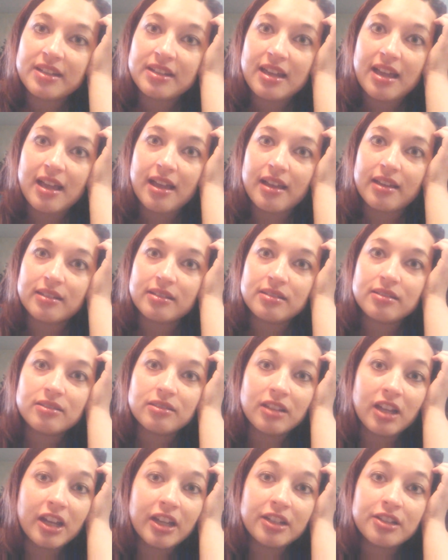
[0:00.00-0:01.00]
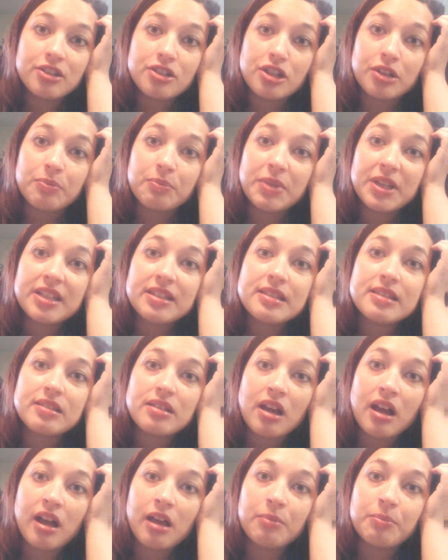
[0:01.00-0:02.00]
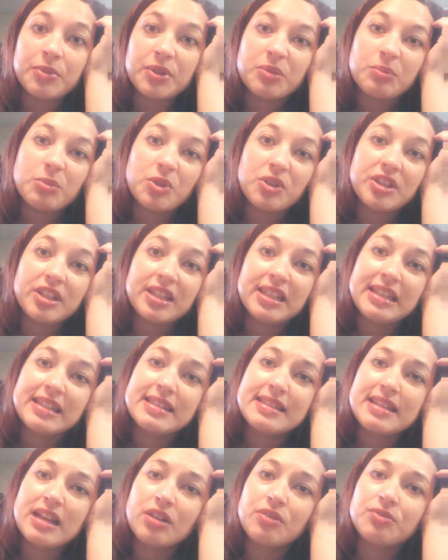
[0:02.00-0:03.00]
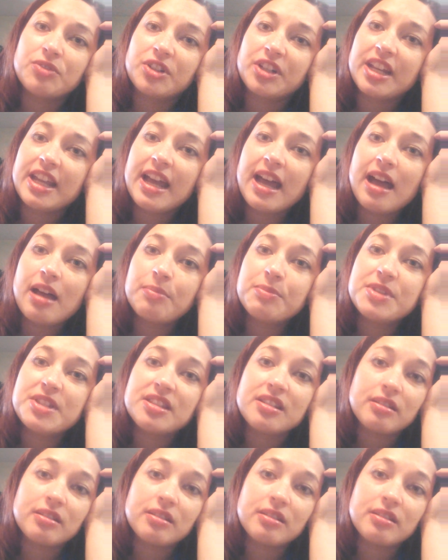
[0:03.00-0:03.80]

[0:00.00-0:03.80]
and had lunch at Pit Stop and put the kids down for naps.